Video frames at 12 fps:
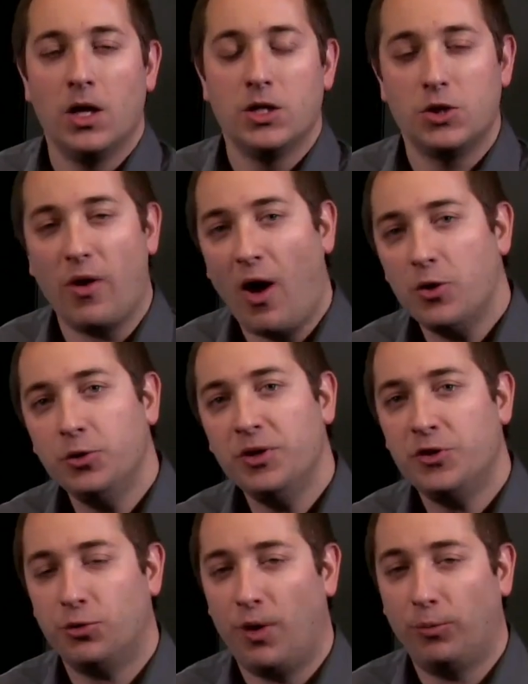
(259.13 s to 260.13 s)
So how do
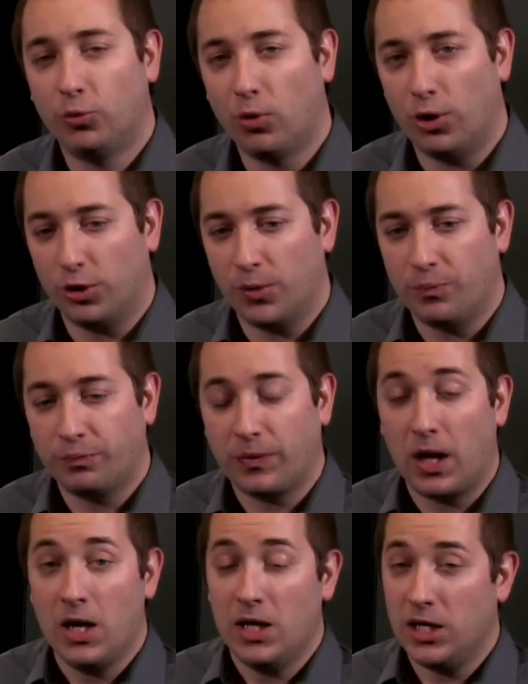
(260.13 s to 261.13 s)
interrupts work?
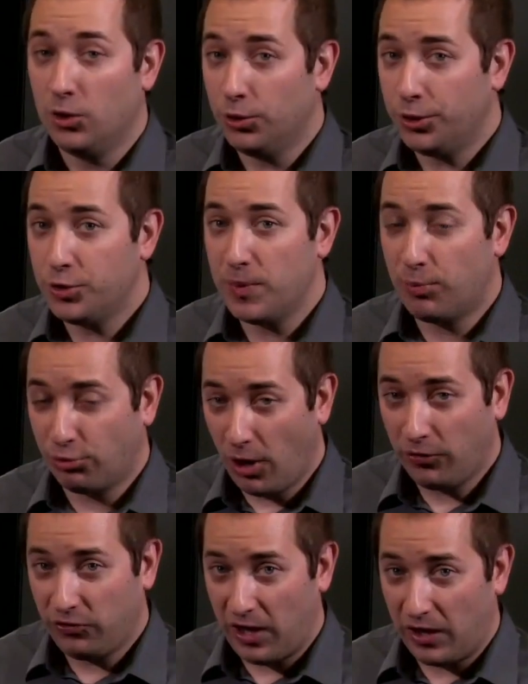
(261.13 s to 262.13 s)
In order to be
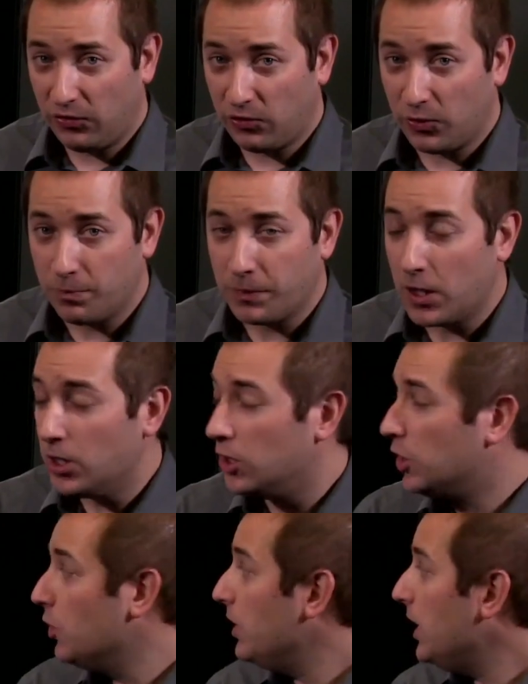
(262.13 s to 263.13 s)
processed,
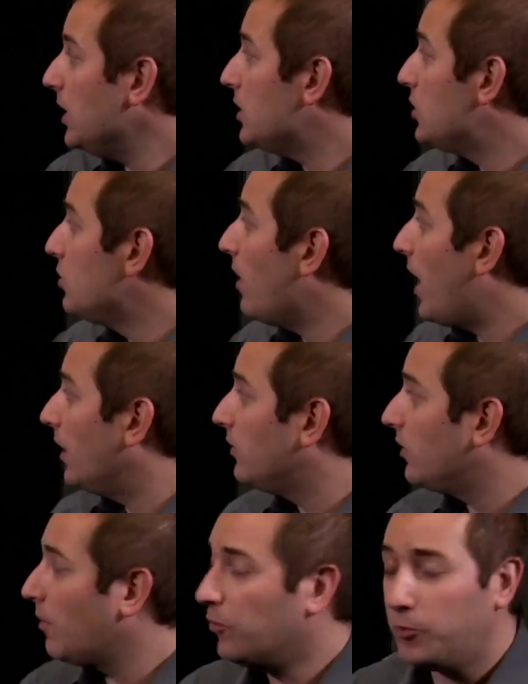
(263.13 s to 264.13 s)
you need to add
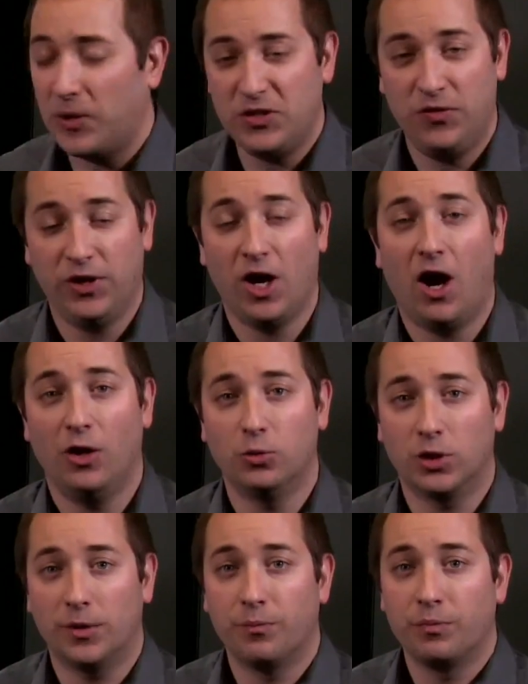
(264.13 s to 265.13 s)
some specific
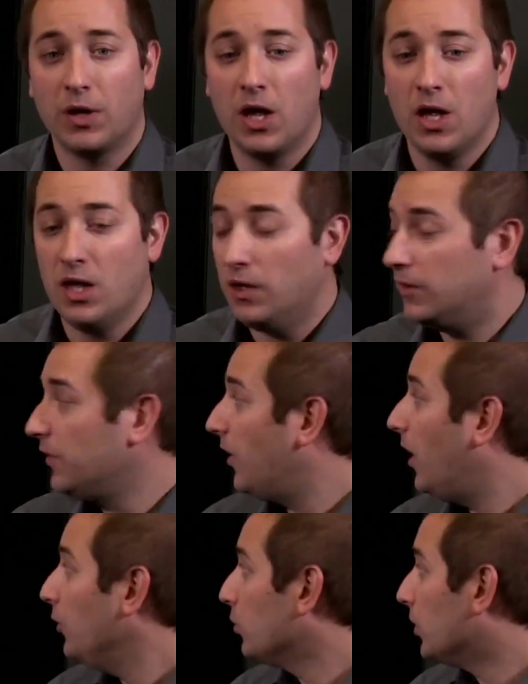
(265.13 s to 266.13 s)
hardware. This
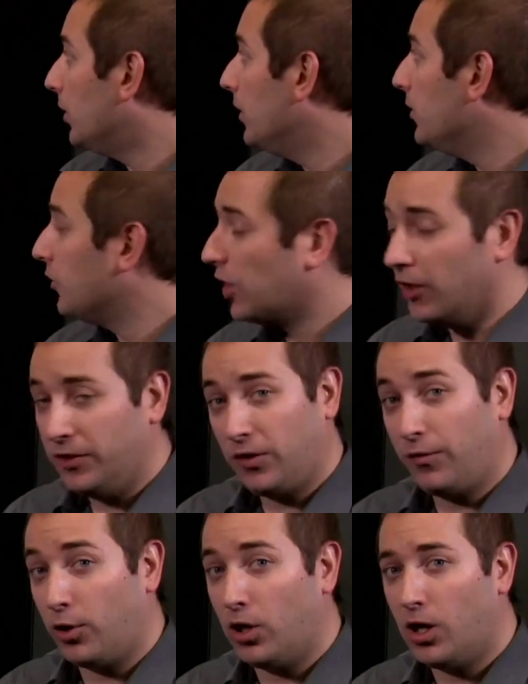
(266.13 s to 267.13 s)
hardware, in the
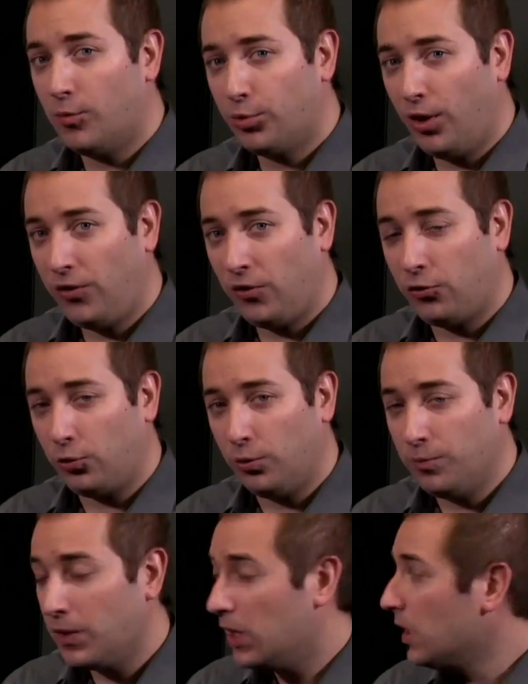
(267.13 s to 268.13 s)
context of our ARM
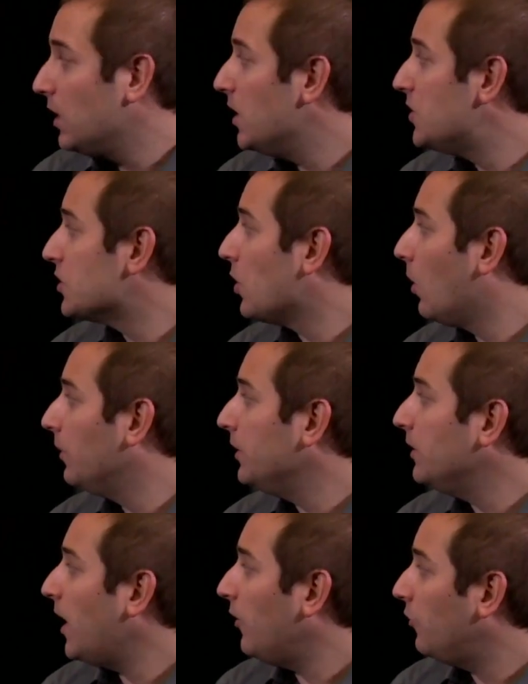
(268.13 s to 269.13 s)
processor, is called
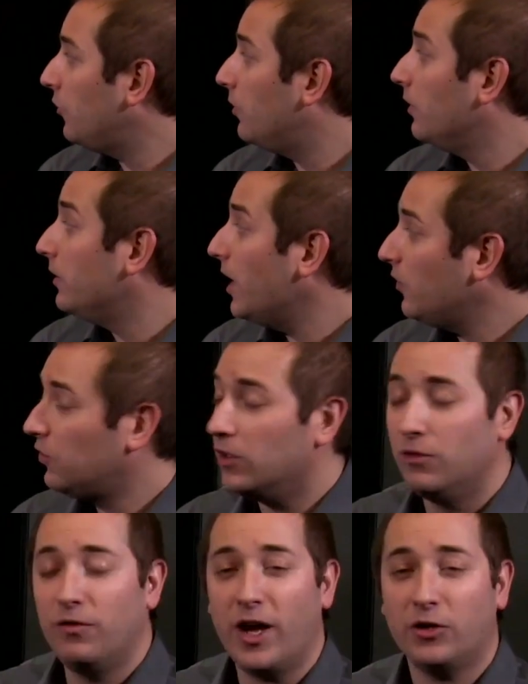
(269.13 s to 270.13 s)
the
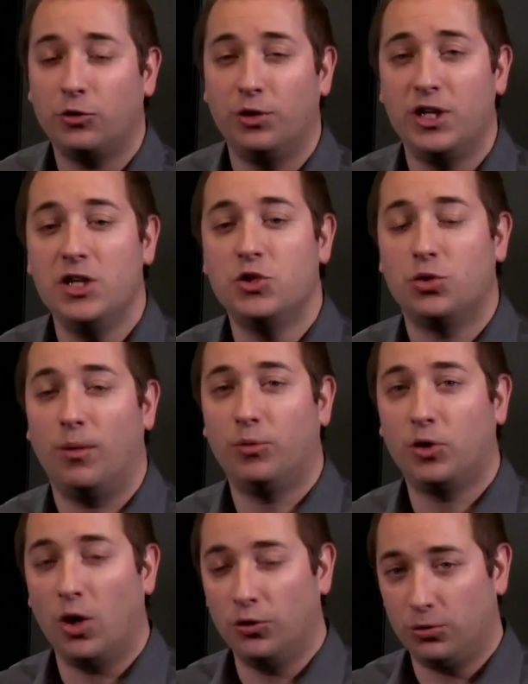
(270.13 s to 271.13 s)
Nested Vectored
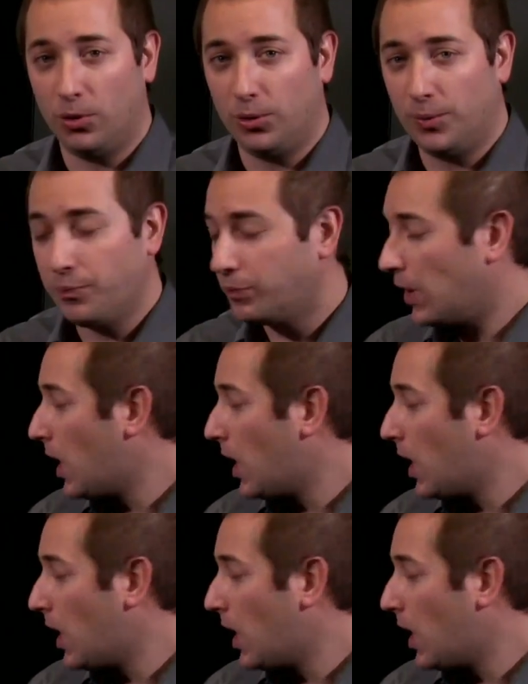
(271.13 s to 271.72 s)
Interrupt Controller.